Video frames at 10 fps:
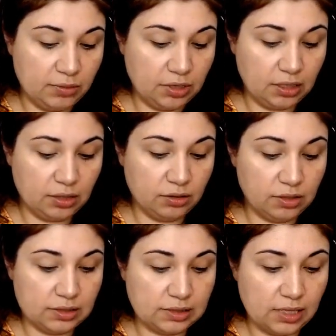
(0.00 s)
thing on
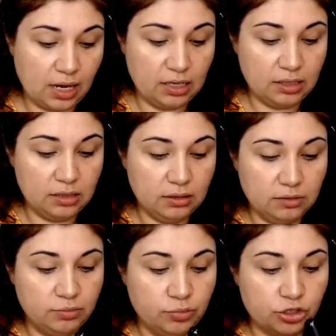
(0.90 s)
this side.
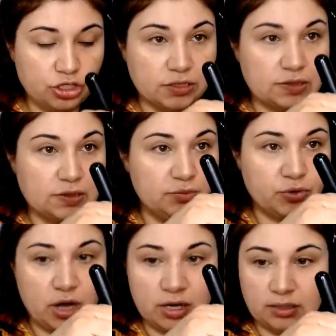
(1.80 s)
Push this
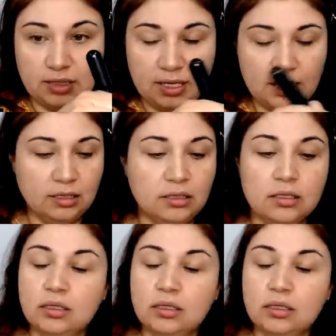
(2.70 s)
product in.